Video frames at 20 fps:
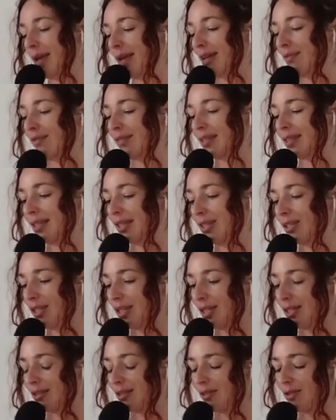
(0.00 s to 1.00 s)

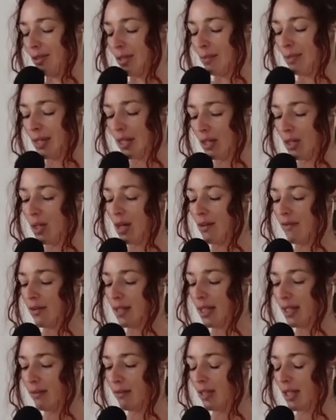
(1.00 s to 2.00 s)
manifestations? You seem like you have a
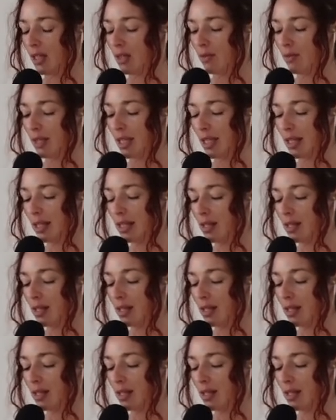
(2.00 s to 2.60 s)
life that you really